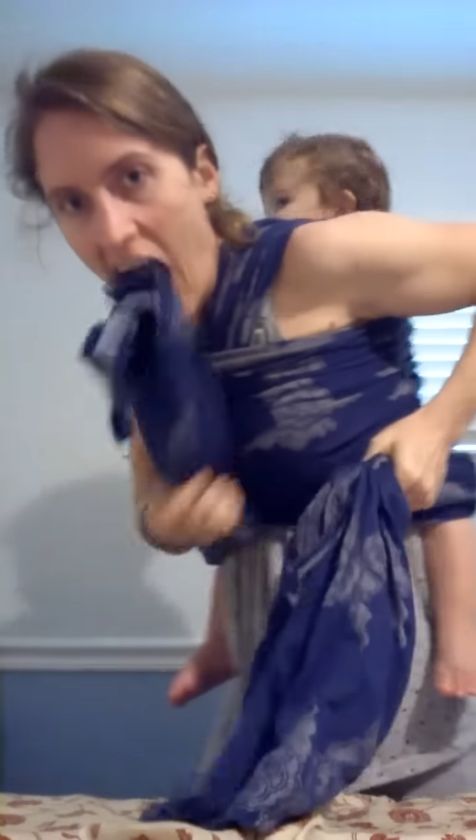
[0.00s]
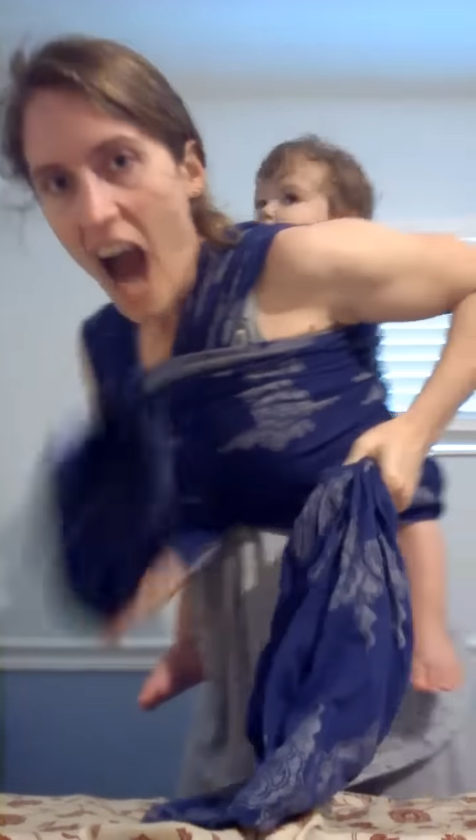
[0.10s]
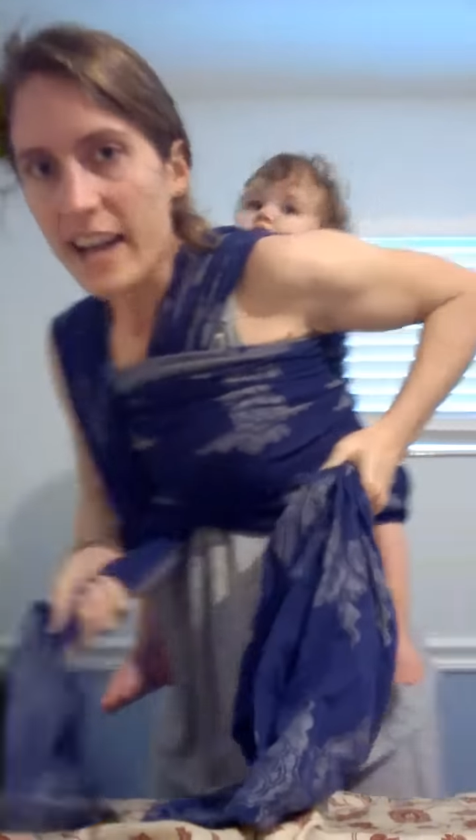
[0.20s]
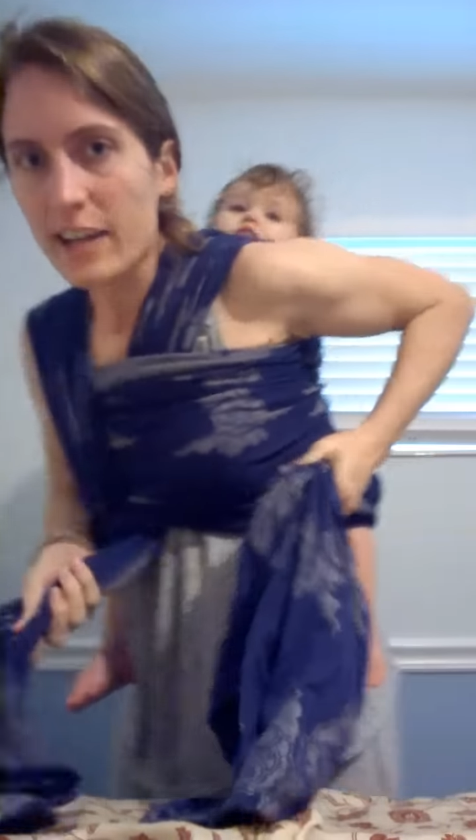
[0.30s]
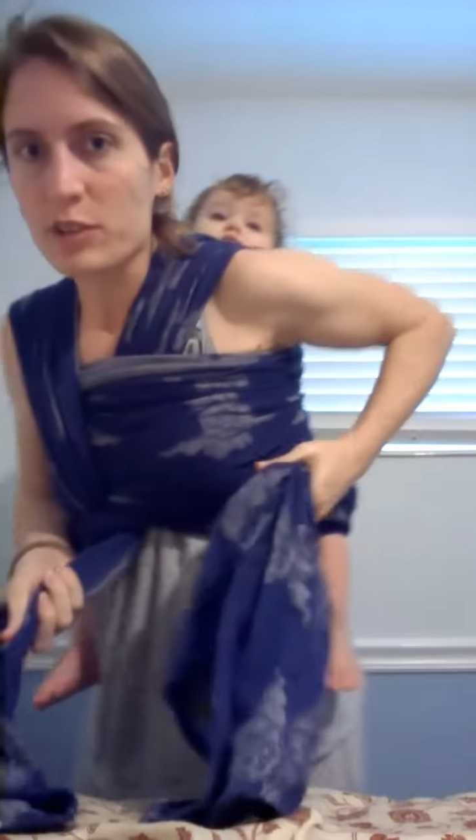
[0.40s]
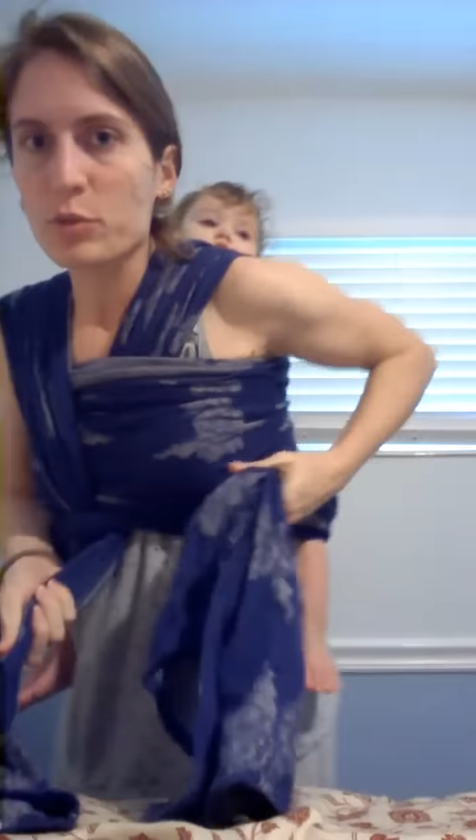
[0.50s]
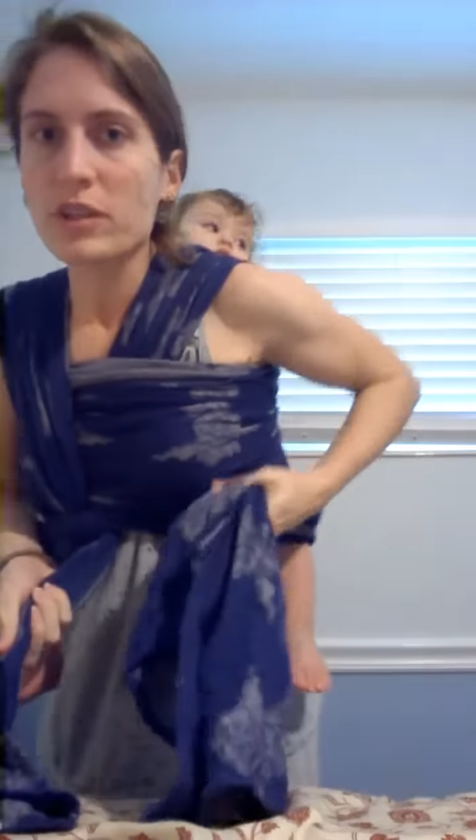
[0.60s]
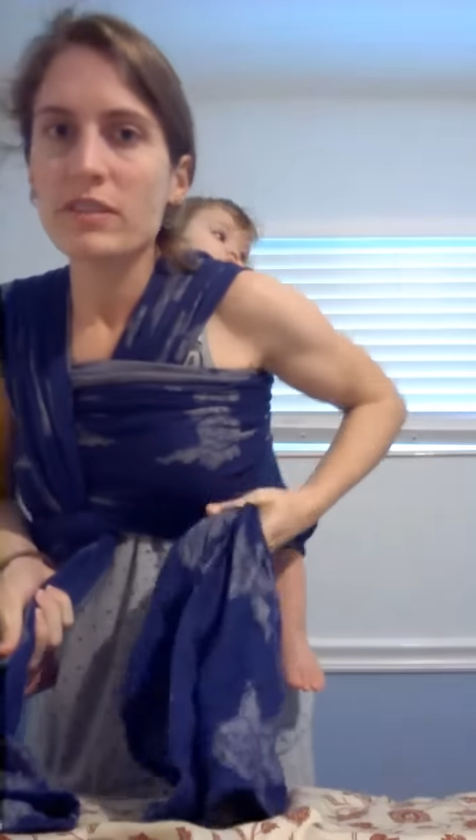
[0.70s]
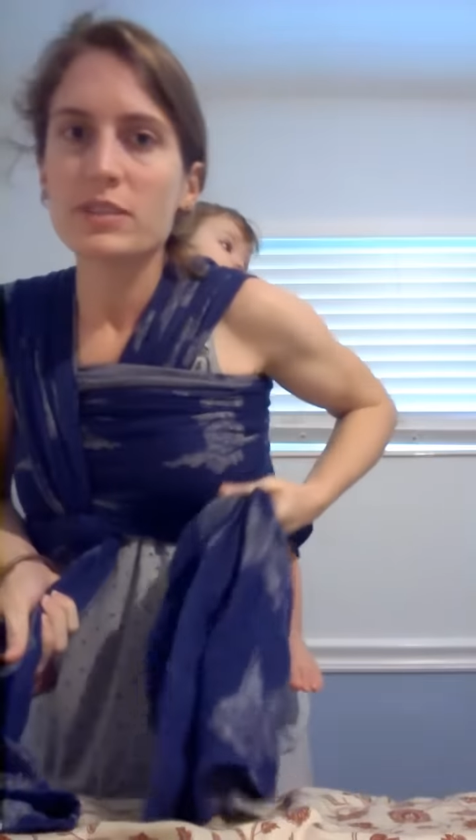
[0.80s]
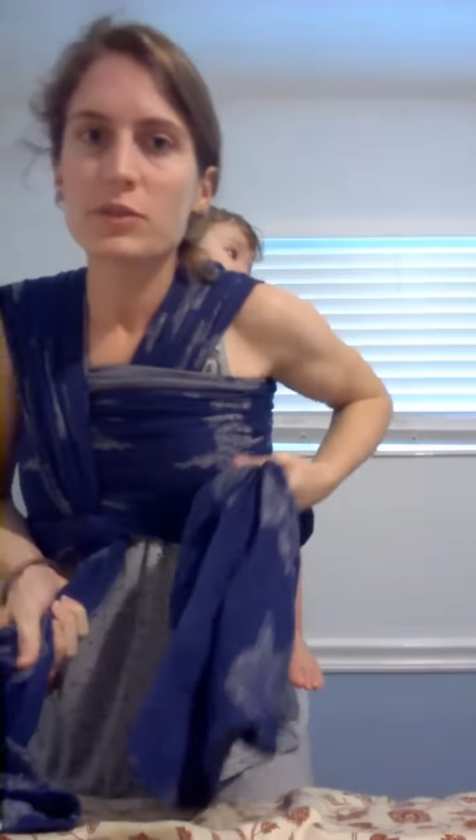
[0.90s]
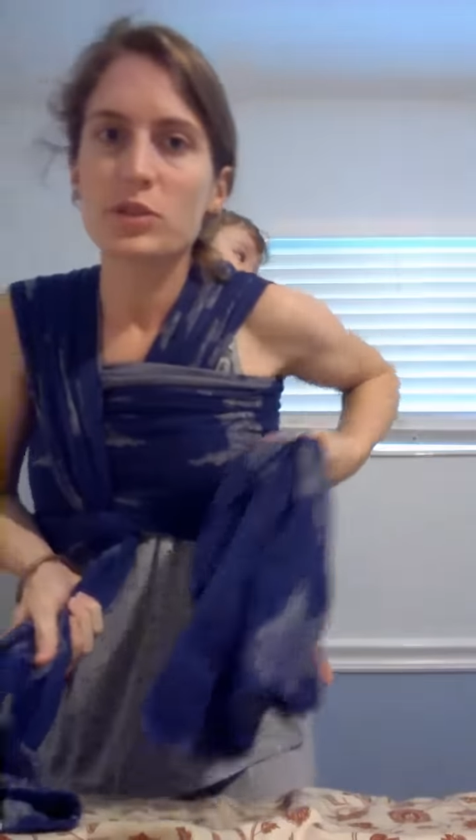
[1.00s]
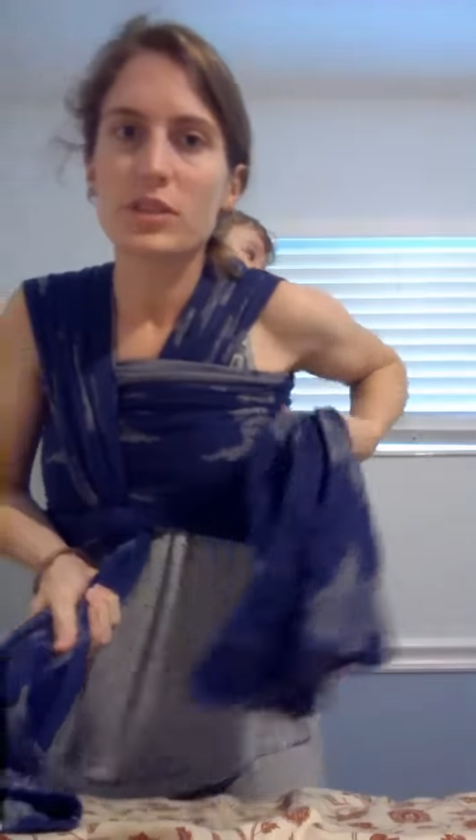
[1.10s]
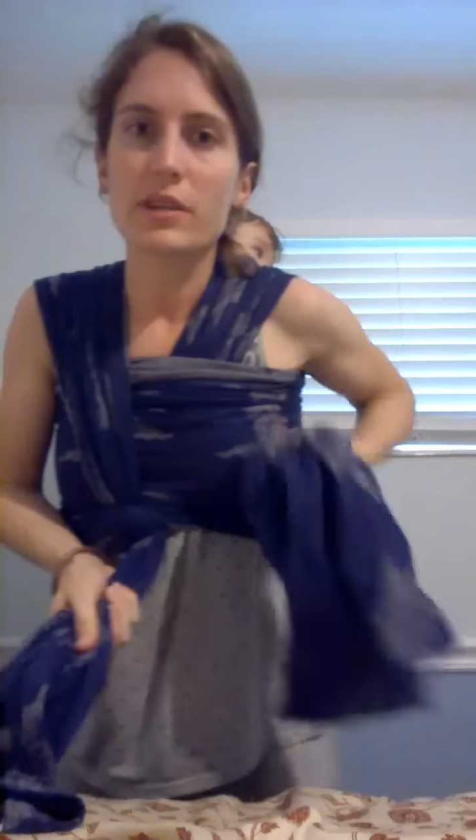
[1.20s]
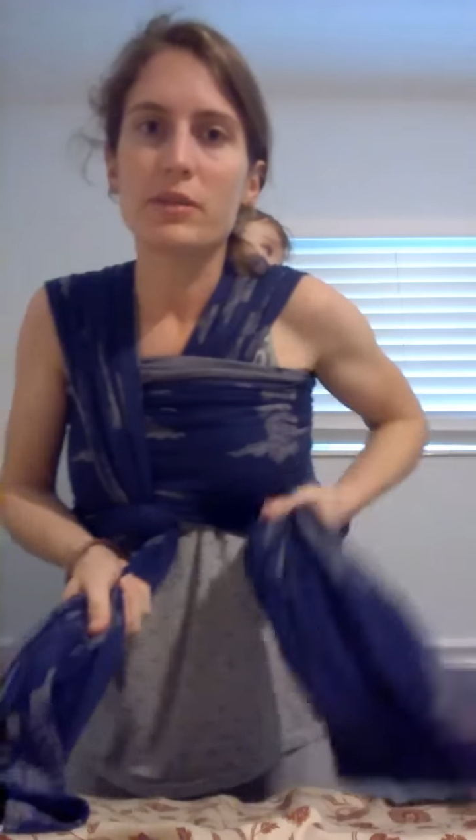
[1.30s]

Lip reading: Now in the previous version, I would